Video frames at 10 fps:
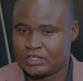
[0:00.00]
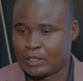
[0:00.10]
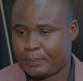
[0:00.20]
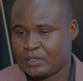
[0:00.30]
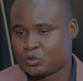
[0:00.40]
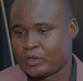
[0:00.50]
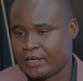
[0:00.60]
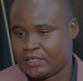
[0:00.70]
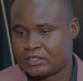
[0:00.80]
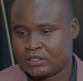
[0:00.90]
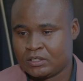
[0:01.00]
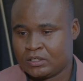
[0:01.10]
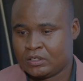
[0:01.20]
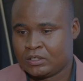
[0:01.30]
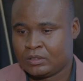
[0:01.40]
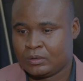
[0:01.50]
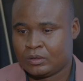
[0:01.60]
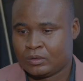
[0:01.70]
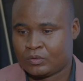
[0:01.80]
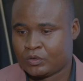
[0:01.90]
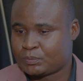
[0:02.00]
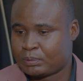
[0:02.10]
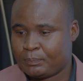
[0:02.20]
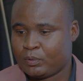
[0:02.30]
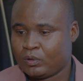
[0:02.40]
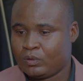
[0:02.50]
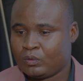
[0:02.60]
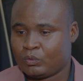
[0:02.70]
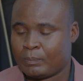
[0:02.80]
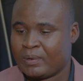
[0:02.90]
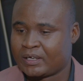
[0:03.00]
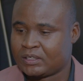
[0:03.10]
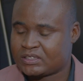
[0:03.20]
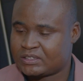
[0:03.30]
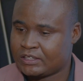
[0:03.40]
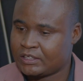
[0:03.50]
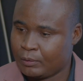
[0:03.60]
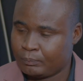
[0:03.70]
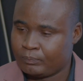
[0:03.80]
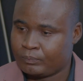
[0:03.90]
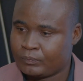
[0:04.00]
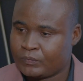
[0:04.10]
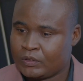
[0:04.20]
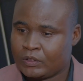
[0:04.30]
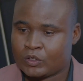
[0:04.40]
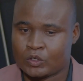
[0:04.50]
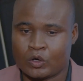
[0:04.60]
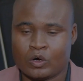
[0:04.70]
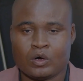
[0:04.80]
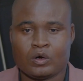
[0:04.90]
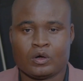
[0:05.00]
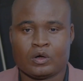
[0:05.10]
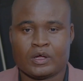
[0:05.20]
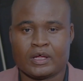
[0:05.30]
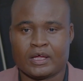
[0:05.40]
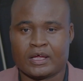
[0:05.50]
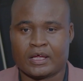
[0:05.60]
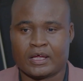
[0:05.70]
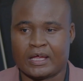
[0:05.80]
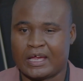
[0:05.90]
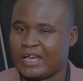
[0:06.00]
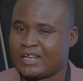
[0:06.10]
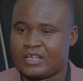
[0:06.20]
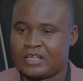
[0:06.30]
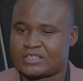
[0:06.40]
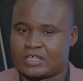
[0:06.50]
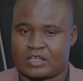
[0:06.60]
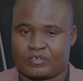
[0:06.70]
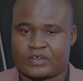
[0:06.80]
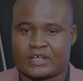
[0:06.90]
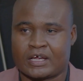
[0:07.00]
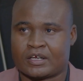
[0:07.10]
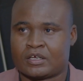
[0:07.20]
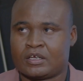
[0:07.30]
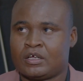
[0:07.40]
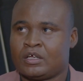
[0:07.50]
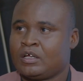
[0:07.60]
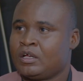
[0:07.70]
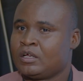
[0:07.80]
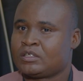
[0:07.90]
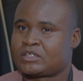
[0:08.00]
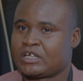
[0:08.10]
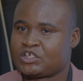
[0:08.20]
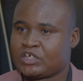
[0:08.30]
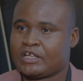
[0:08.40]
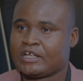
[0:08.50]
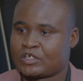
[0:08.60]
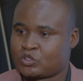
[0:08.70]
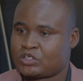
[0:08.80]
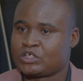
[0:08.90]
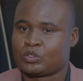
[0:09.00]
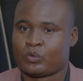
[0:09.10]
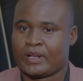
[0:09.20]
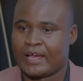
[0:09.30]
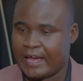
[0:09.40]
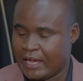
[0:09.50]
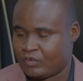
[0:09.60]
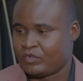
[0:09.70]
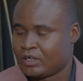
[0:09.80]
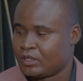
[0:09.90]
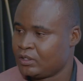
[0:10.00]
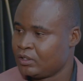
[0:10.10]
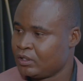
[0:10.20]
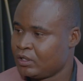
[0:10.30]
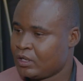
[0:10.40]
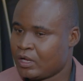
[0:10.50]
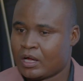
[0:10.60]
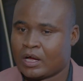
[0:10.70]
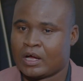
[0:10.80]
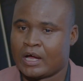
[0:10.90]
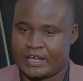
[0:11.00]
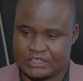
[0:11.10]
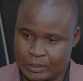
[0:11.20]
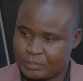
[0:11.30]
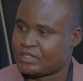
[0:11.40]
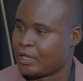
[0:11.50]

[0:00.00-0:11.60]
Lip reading: in the past we had those people, we blacklisted them. No any South African traditional healer association will ever accept